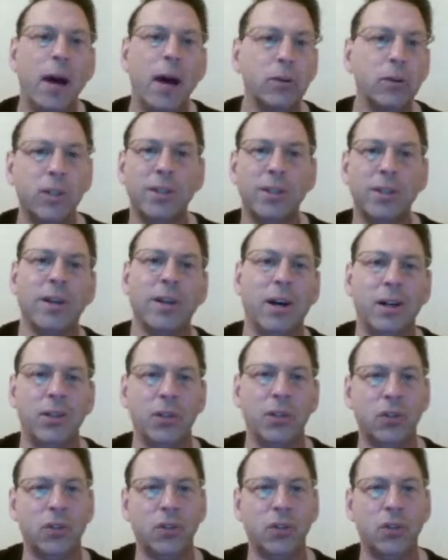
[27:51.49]
of
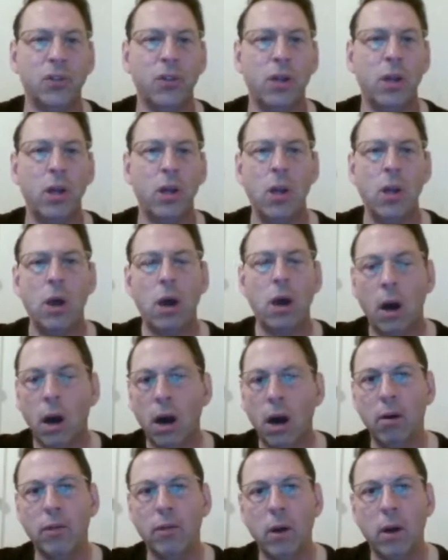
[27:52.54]
heroin or
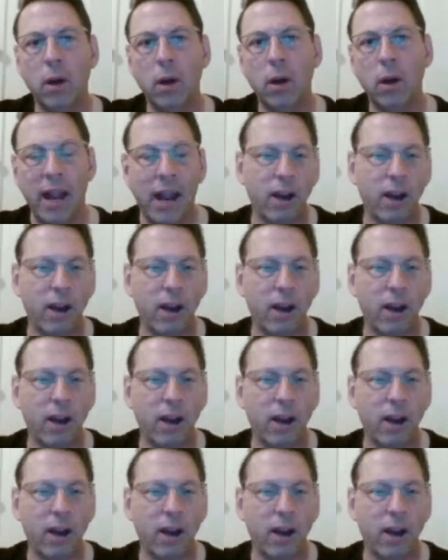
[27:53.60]
opium